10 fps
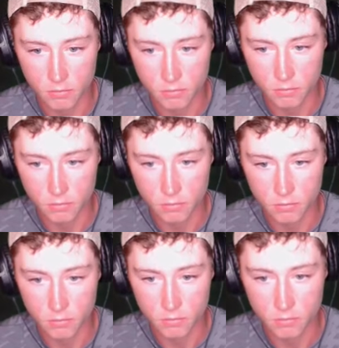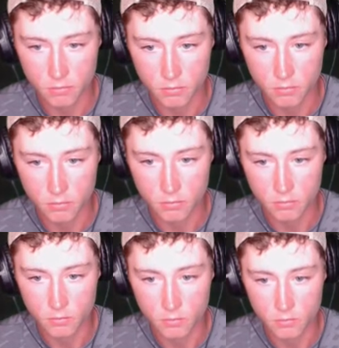
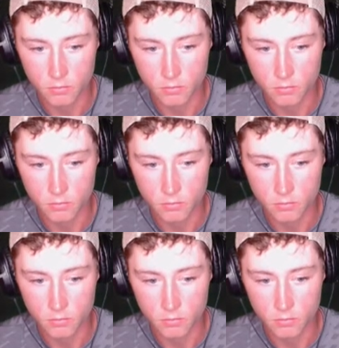No one is speaking in this clip.